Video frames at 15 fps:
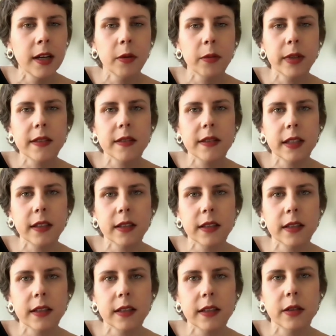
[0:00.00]
We see
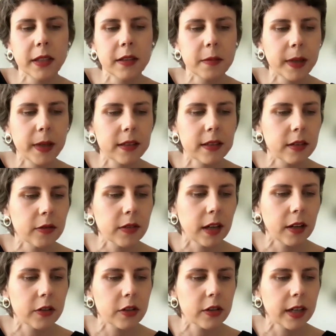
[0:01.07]
this European Spaces of
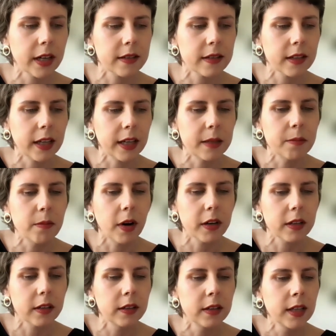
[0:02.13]
Culture as a
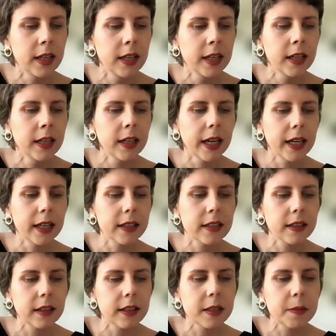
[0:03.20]
model.
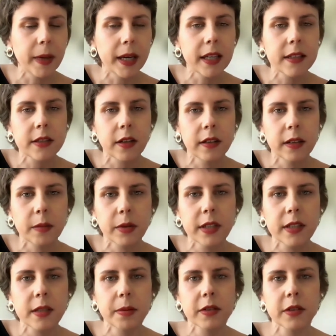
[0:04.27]
And it's based on the
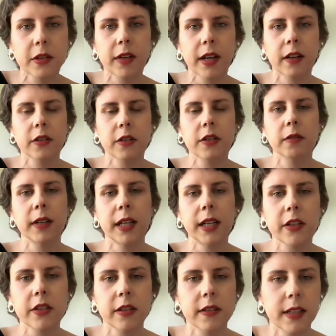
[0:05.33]
principles of cultural
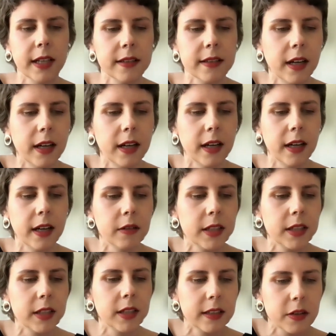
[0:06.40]
relations as
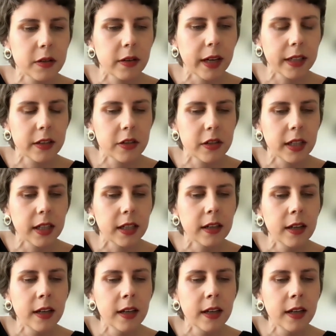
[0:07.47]
outlined in the strategy.